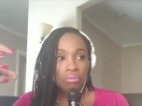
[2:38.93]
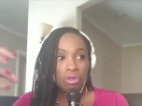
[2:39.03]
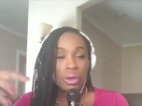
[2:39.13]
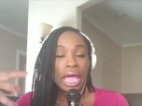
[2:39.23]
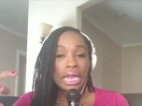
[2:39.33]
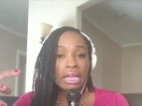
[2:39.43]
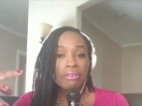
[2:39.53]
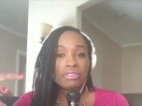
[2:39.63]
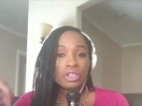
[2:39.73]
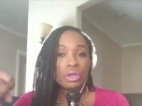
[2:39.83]

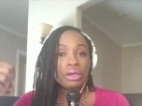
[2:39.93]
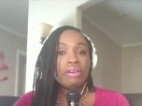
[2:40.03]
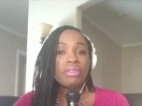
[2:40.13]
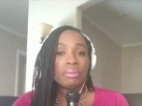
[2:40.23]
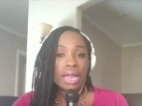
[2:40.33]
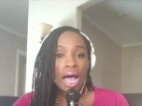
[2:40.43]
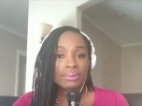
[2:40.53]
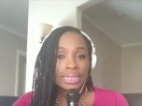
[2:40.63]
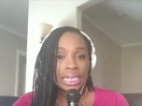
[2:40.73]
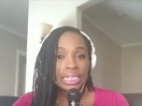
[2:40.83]
creative. So you give them an
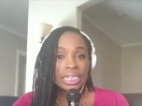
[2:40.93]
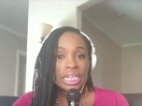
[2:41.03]
option.